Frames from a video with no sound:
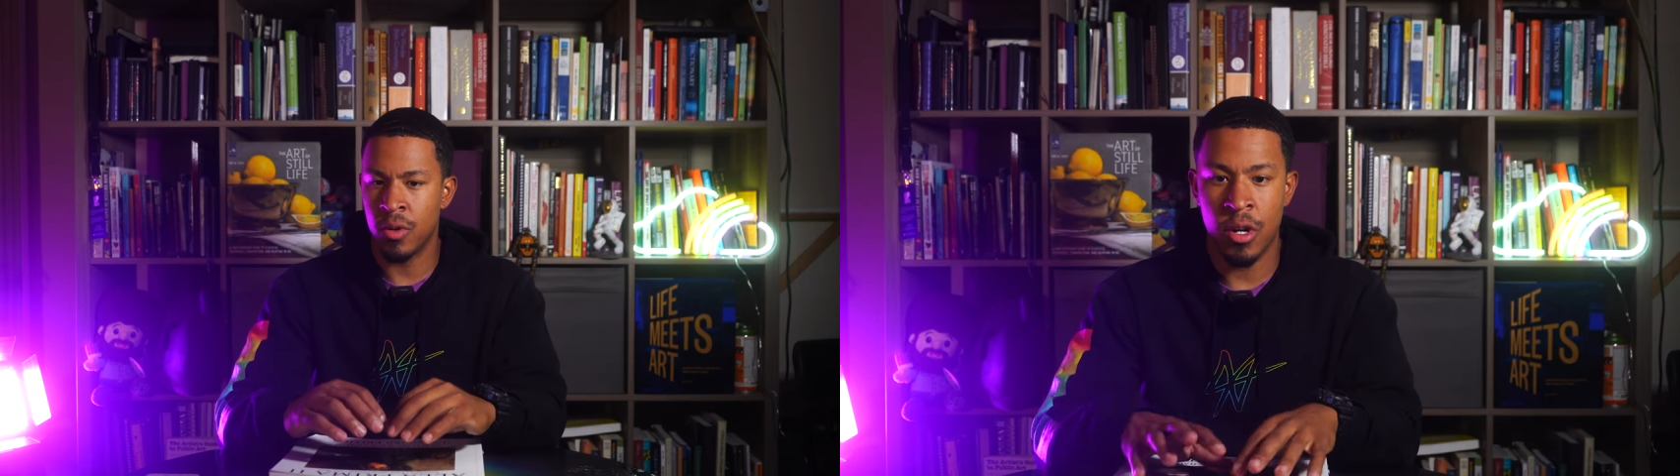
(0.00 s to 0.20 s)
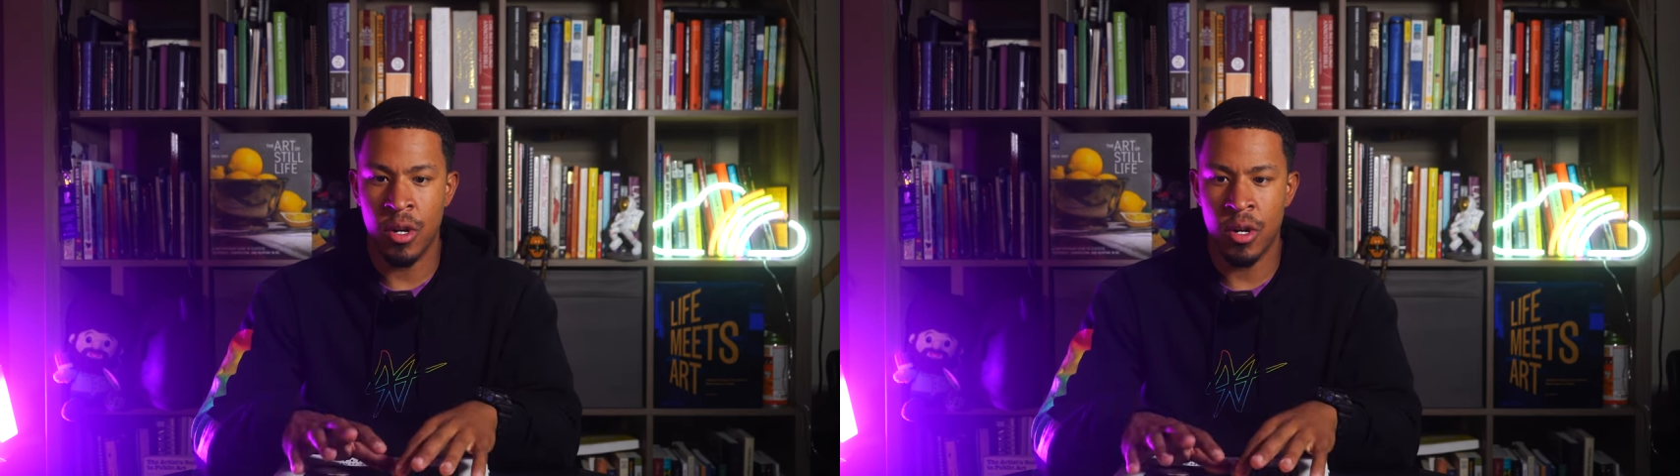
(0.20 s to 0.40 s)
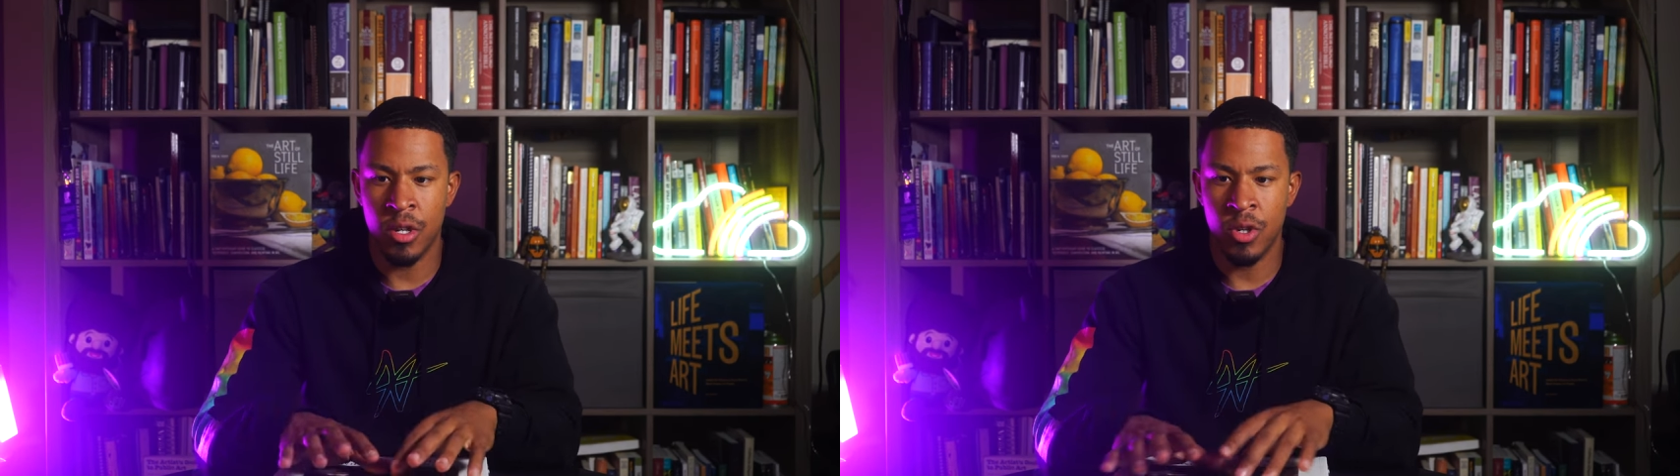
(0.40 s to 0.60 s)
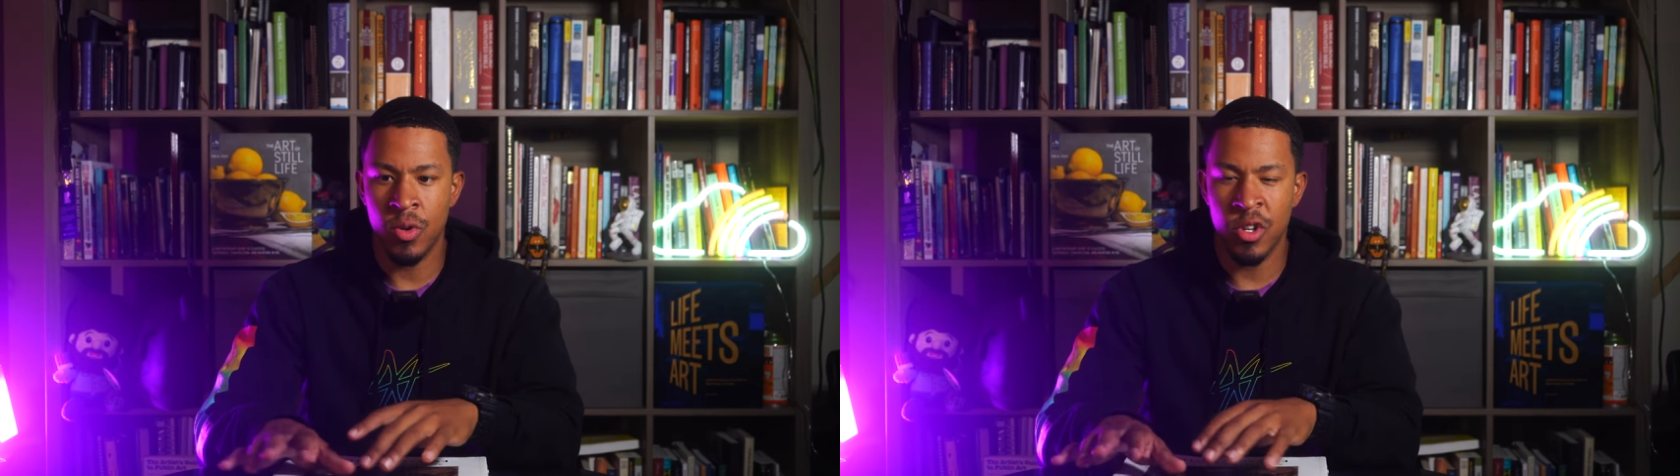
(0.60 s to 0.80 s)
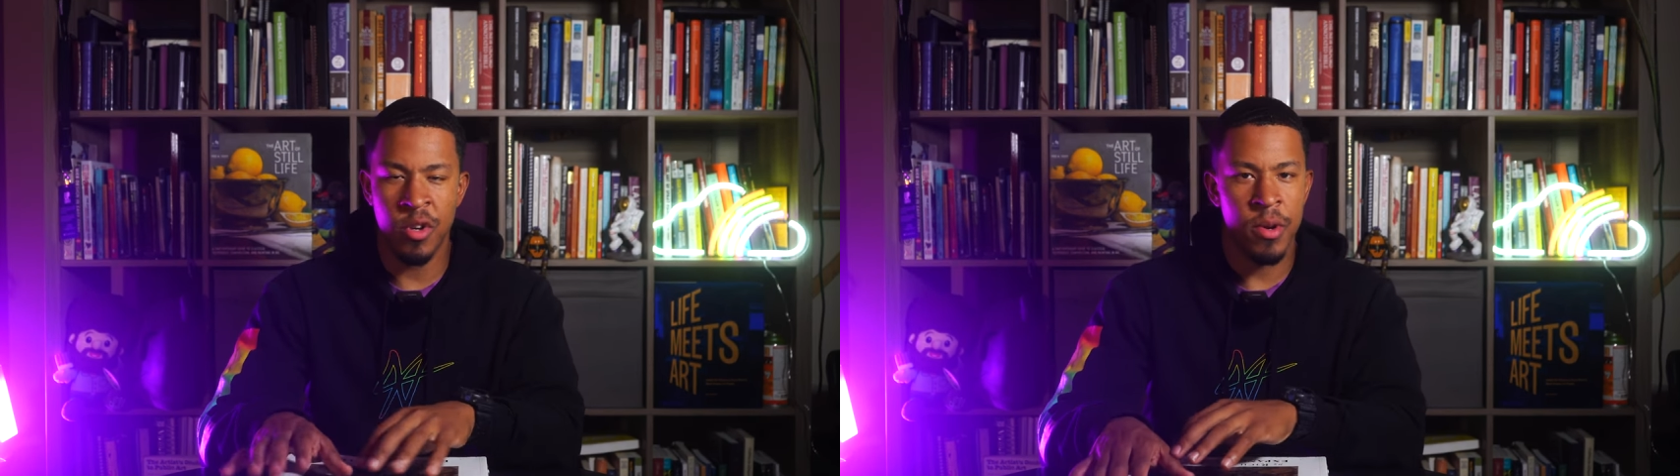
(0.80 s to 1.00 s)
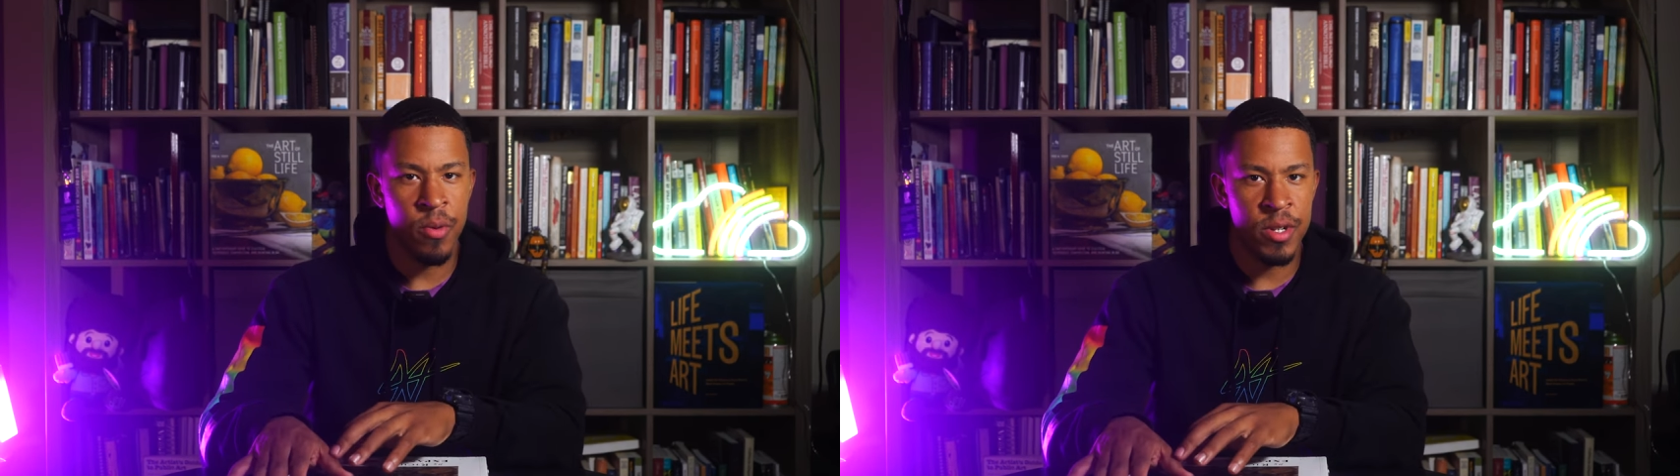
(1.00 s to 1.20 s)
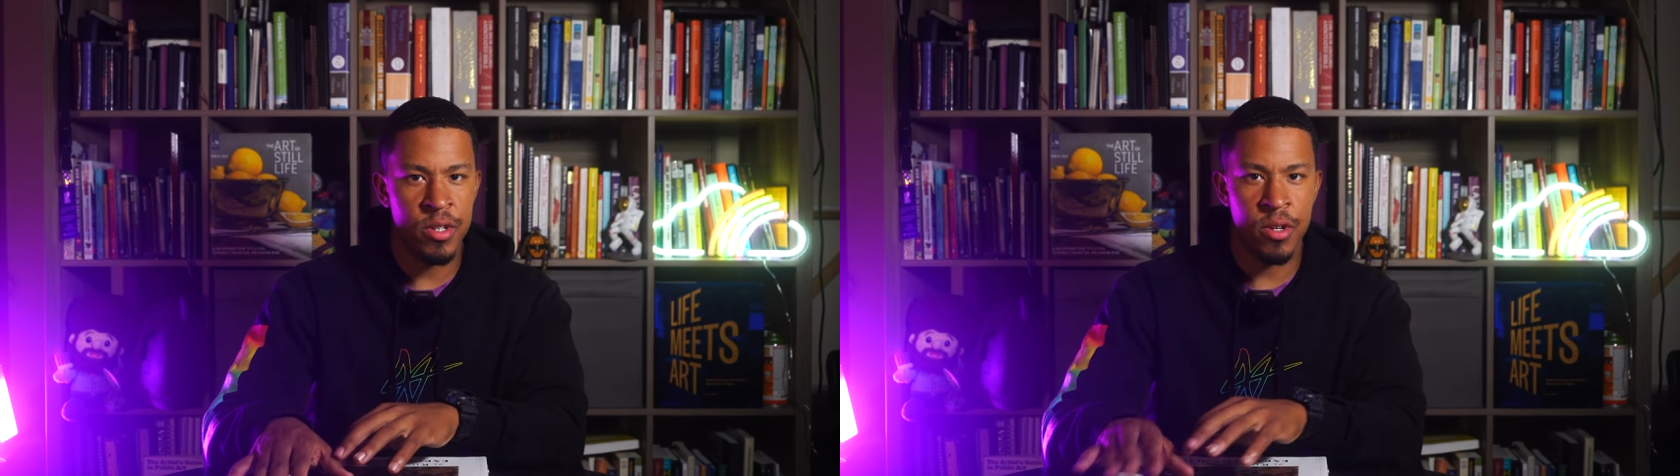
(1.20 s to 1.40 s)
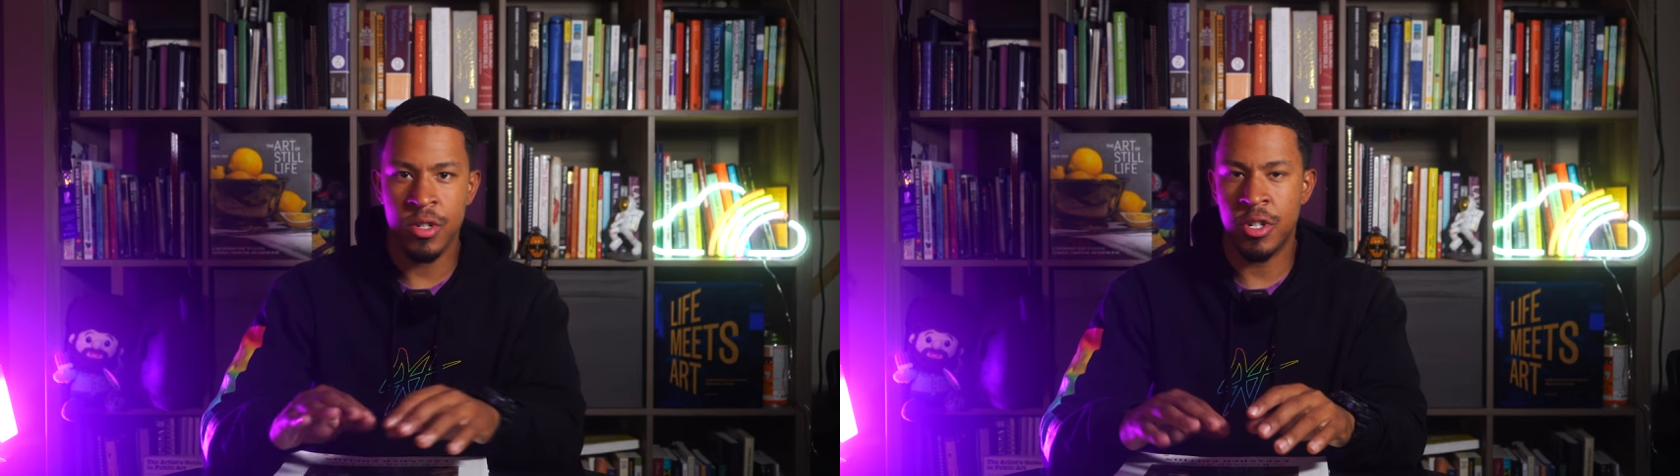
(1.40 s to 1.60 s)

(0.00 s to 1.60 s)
You're gonna do a little bit of research,